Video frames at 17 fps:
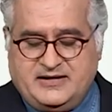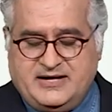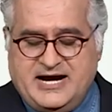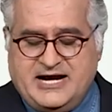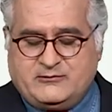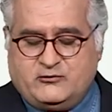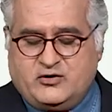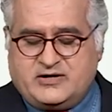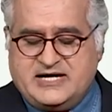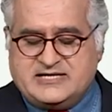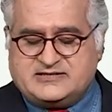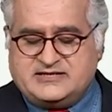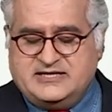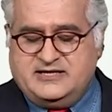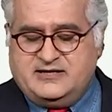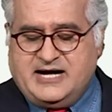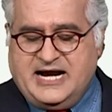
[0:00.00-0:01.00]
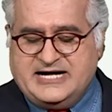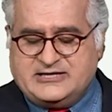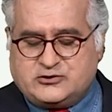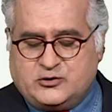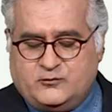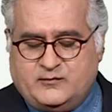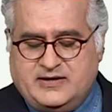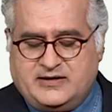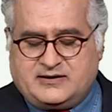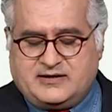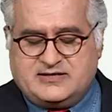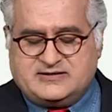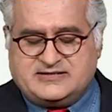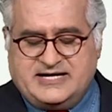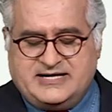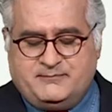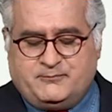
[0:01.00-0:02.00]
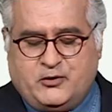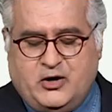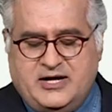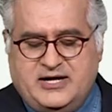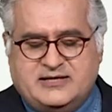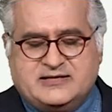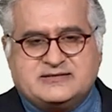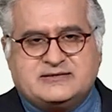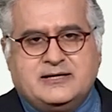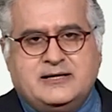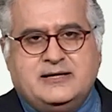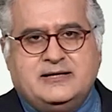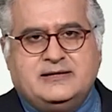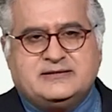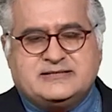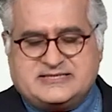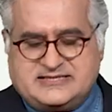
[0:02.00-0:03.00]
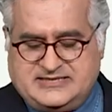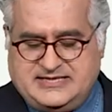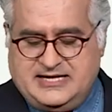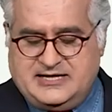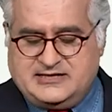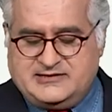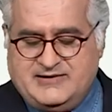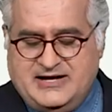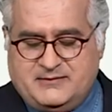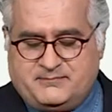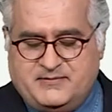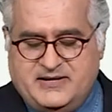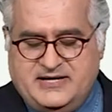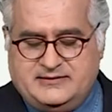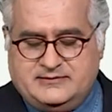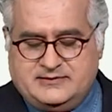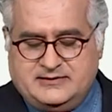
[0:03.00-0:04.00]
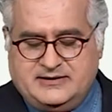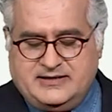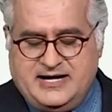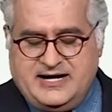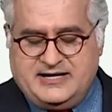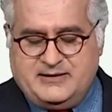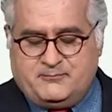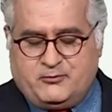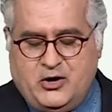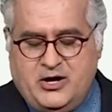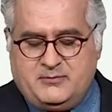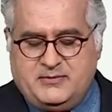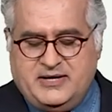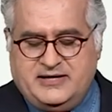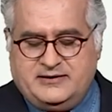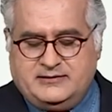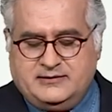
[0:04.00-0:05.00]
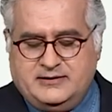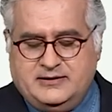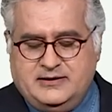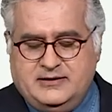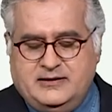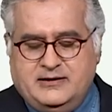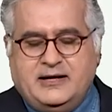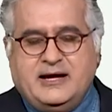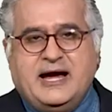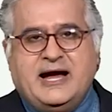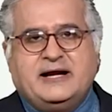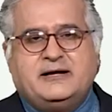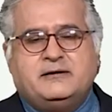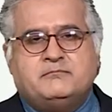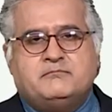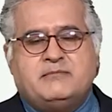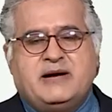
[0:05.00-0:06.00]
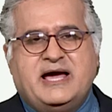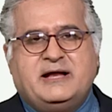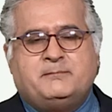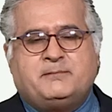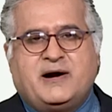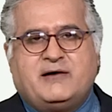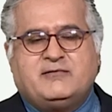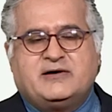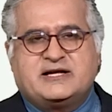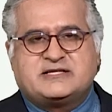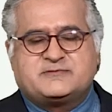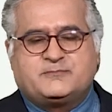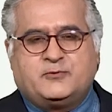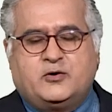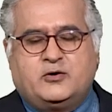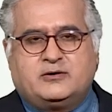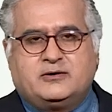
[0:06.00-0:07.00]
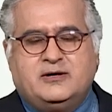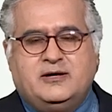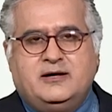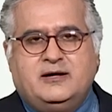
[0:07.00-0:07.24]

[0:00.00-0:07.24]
advocacy, rights of workers and employers, skill development and employment, and manpower export.